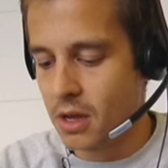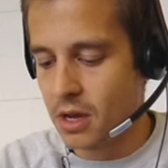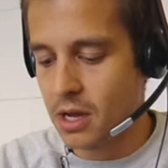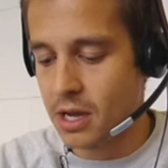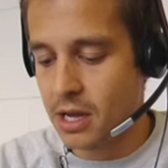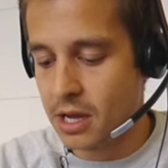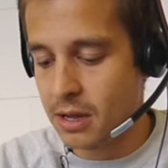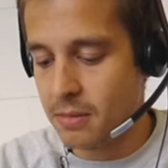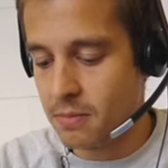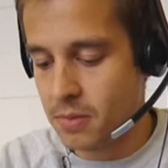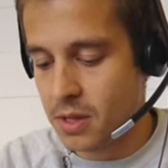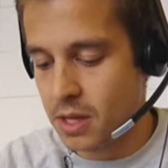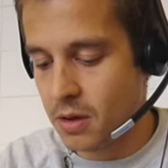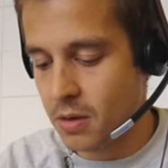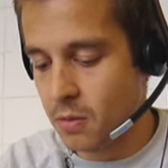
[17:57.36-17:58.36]

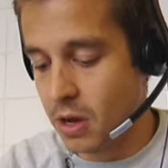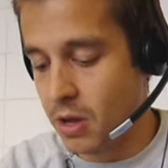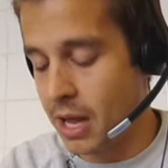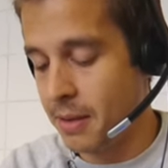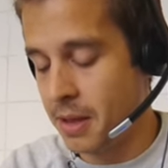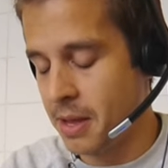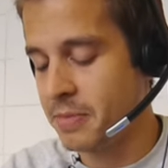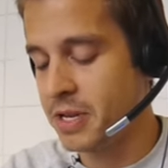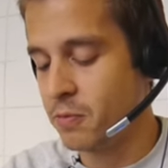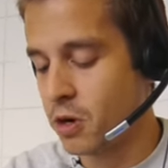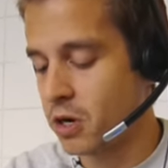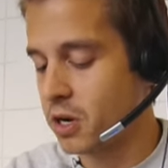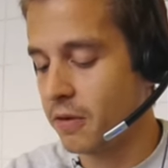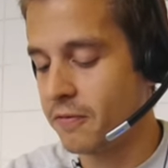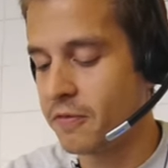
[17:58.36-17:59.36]
um, well, I, I, mean,
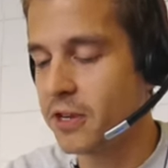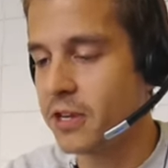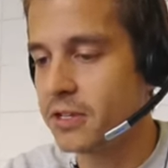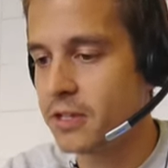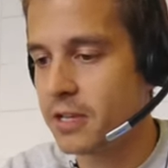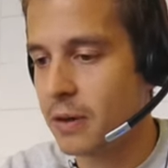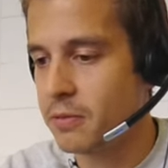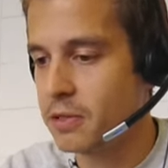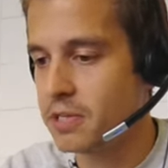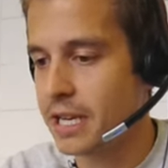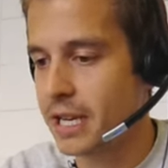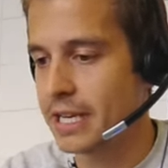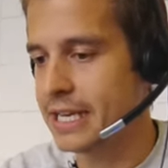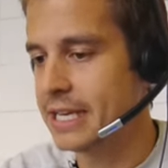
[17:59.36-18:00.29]
we're confident. I wouldn't say